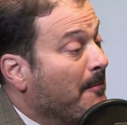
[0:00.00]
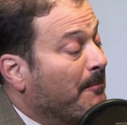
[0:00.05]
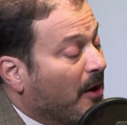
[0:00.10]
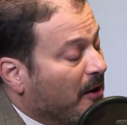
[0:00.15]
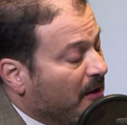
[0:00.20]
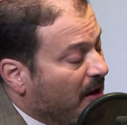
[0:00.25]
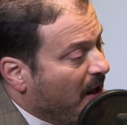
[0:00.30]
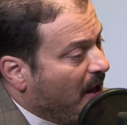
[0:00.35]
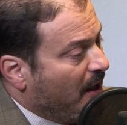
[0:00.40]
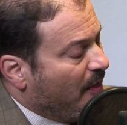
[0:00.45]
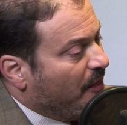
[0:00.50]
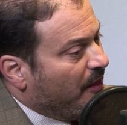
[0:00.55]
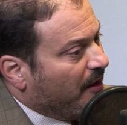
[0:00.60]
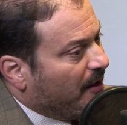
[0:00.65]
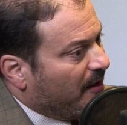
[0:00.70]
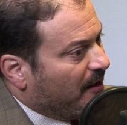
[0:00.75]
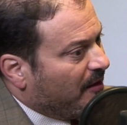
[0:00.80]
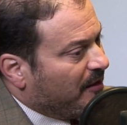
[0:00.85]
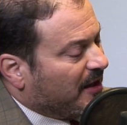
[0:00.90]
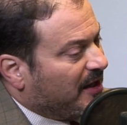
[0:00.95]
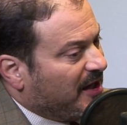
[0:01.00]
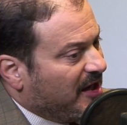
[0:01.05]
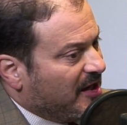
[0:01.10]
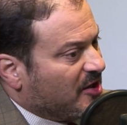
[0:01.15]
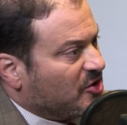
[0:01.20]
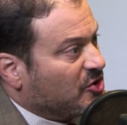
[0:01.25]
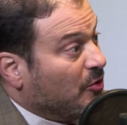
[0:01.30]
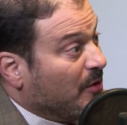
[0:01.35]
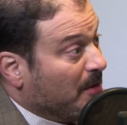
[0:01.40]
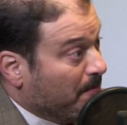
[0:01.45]
But the key
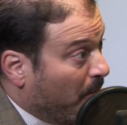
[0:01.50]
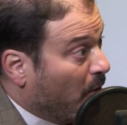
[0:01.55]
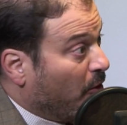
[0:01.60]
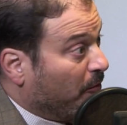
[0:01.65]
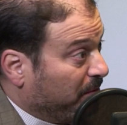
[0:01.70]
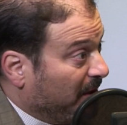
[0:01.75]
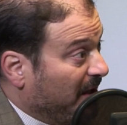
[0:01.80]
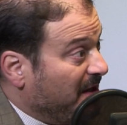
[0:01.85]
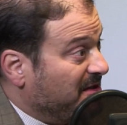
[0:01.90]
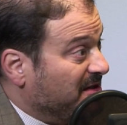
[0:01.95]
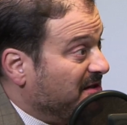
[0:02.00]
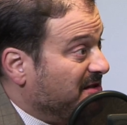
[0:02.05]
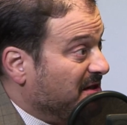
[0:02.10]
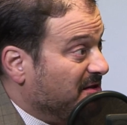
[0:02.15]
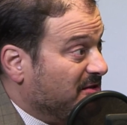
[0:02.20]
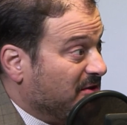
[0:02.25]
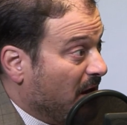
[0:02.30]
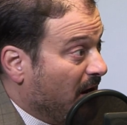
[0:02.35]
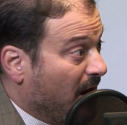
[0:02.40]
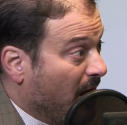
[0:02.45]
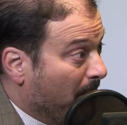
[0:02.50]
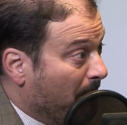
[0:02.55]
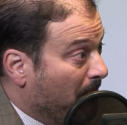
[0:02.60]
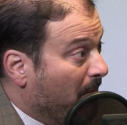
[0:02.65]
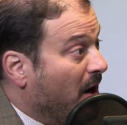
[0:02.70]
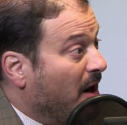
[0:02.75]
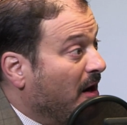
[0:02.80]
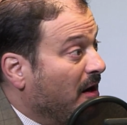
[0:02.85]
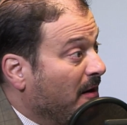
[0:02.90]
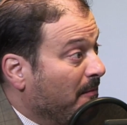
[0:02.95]
issue in both places is
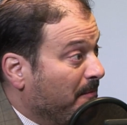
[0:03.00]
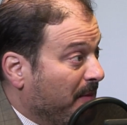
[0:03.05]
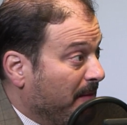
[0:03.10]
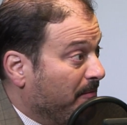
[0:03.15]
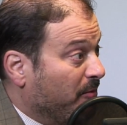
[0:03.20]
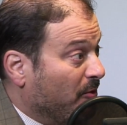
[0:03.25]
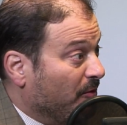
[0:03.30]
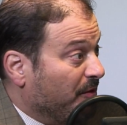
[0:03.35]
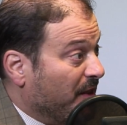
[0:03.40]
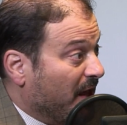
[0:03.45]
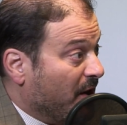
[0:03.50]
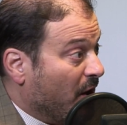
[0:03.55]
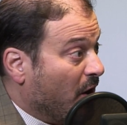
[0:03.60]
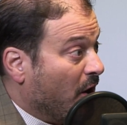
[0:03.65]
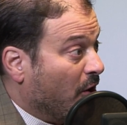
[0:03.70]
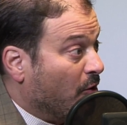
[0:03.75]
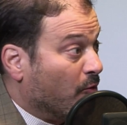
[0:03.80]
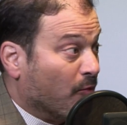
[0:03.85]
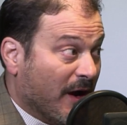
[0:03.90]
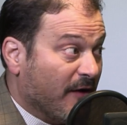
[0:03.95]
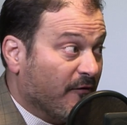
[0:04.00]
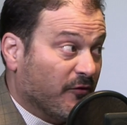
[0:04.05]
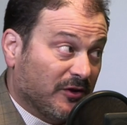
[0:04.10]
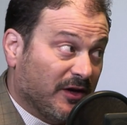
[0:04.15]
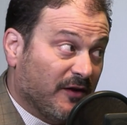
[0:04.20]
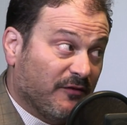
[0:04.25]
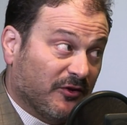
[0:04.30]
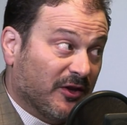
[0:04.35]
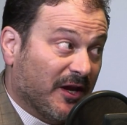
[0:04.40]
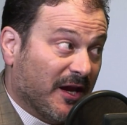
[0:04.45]
among people that are
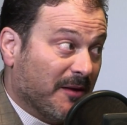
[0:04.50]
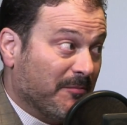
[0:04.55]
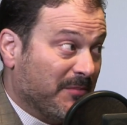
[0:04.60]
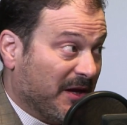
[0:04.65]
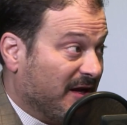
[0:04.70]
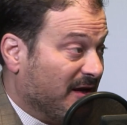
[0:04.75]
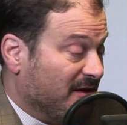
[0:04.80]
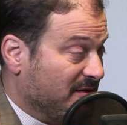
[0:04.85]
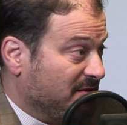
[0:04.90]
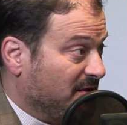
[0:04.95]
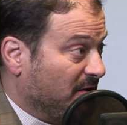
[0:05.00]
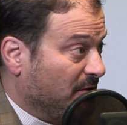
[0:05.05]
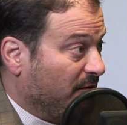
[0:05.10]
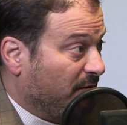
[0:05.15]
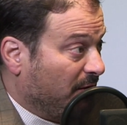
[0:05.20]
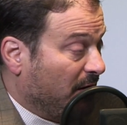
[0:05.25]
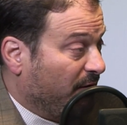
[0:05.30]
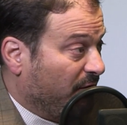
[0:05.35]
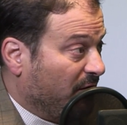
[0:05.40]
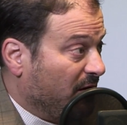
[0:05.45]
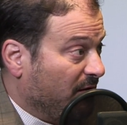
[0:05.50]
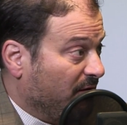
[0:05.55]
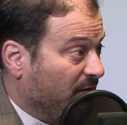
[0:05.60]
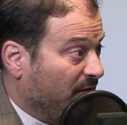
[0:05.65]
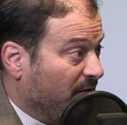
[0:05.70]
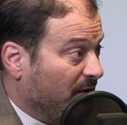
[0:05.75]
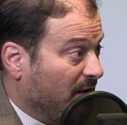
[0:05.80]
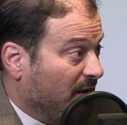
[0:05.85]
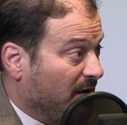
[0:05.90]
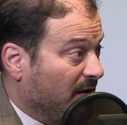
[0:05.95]
rightfully fleeing because they're afraid
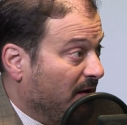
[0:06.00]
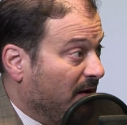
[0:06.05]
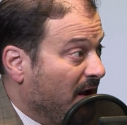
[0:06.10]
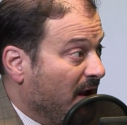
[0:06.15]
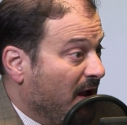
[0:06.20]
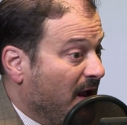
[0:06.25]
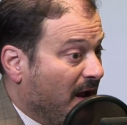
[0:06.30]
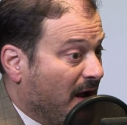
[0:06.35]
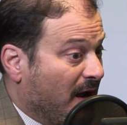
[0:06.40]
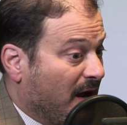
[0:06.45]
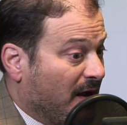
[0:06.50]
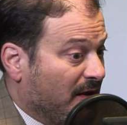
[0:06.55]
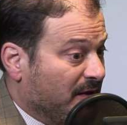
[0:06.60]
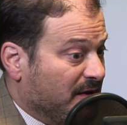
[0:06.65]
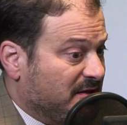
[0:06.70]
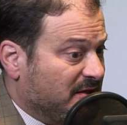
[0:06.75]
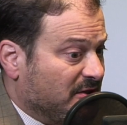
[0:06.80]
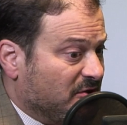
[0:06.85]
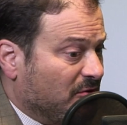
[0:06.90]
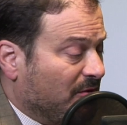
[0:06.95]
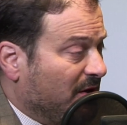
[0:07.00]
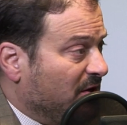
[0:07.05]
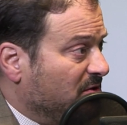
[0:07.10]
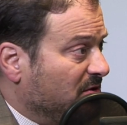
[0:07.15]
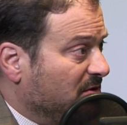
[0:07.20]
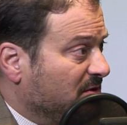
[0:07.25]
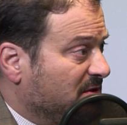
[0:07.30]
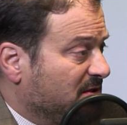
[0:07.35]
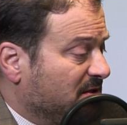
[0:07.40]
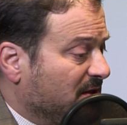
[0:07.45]
of the
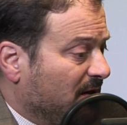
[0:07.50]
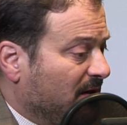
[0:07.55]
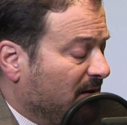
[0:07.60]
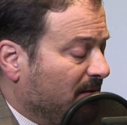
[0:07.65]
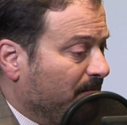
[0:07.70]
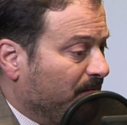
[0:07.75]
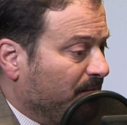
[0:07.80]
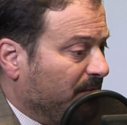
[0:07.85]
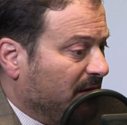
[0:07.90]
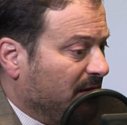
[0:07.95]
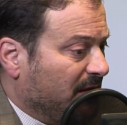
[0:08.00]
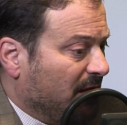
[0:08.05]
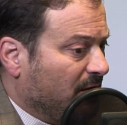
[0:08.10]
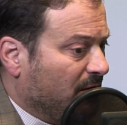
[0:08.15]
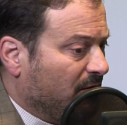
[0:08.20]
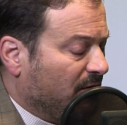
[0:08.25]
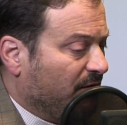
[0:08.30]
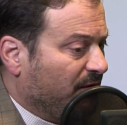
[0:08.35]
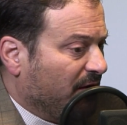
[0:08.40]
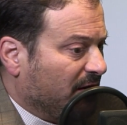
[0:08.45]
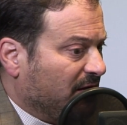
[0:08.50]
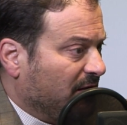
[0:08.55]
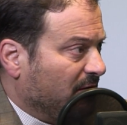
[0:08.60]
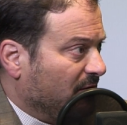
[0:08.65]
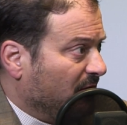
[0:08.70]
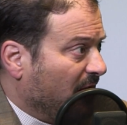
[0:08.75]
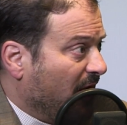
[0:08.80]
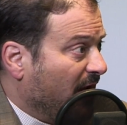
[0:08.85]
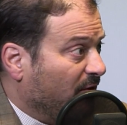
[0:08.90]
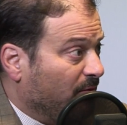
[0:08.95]
situations that are affecting
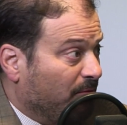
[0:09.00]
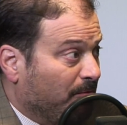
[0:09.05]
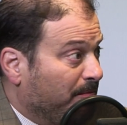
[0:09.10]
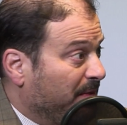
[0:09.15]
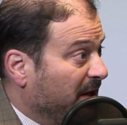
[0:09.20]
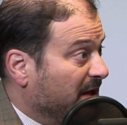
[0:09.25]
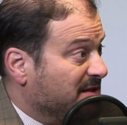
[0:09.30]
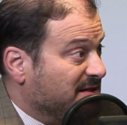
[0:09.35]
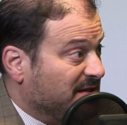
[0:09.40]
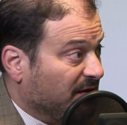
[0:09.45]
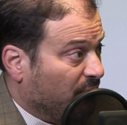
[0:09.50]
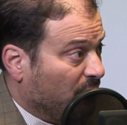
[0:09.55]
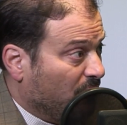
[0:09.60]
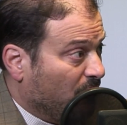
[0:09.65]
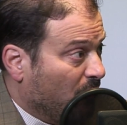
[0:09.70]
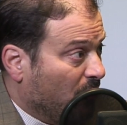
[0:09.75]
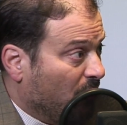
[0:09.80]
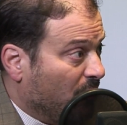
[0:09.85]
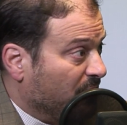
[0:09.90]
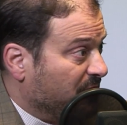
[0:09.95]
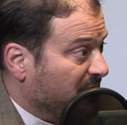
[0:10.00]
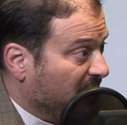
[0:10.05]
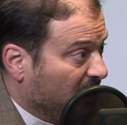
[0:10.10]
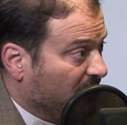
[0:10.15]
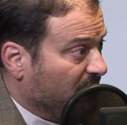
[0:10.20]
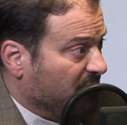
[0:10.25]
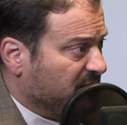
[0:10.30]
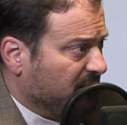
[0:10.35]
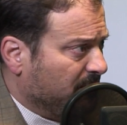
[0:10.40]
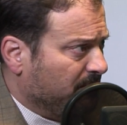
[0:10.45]
their lives, be it civil war or
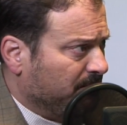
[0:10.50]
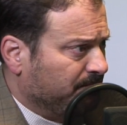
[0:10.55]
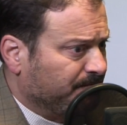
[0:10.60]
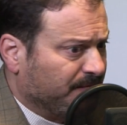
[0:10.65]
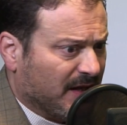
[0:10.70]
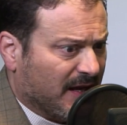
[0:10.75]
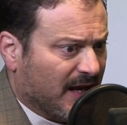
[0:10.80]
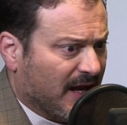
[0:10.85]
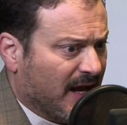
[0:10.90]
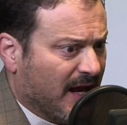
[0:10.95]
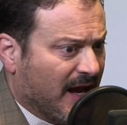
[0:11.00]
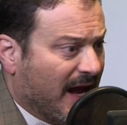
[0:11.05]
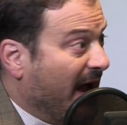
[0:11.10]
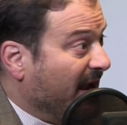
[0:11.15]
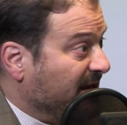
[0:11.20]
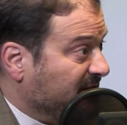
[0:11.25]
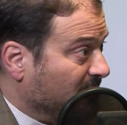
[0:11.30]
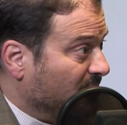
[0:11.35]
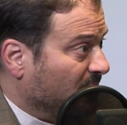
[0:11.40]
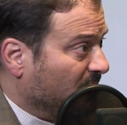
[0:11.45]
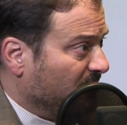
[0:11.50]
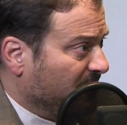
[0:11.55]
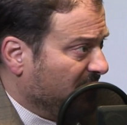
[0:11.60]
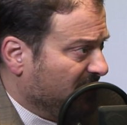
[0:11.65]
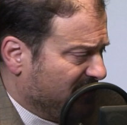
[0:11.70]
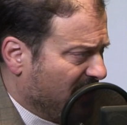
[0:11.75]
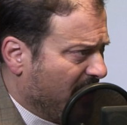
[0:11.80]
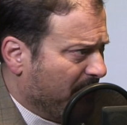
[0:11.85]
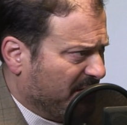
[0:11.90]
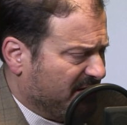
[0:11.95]
terrorism, ISIL, the
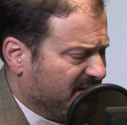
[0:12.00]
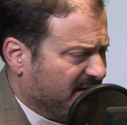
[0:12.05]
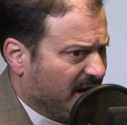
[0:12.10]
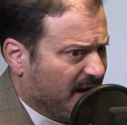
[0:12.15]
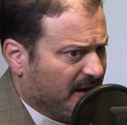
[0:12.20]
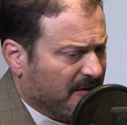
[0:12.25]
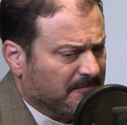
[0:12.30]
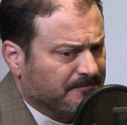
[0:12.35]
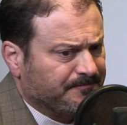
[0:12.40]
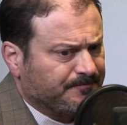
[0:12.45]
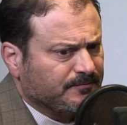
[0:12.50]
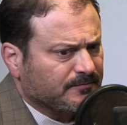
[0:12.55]
Islamic State.